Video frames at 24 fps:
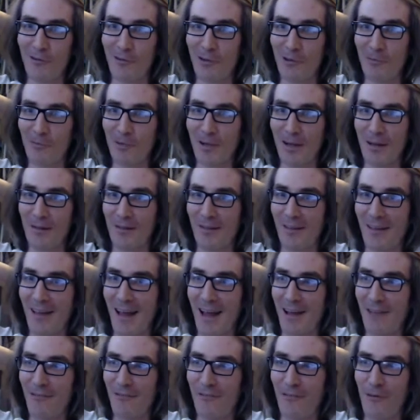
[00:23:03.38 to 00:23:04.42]
all over the
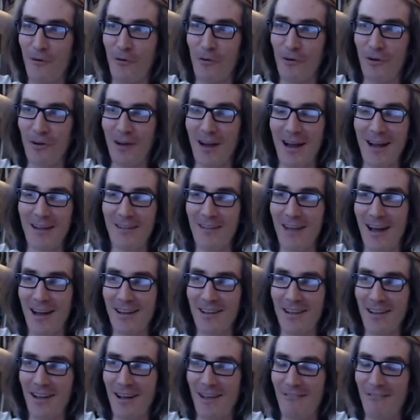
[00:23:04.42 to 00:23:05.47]
place in that Ford.
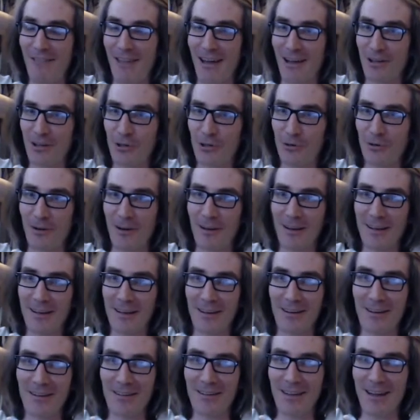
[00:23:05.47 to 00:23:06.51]
I love that
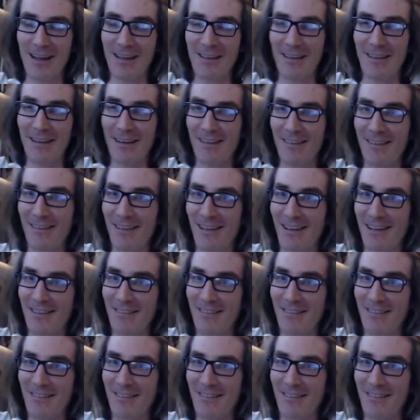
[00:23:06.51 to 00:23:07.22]
truck, and had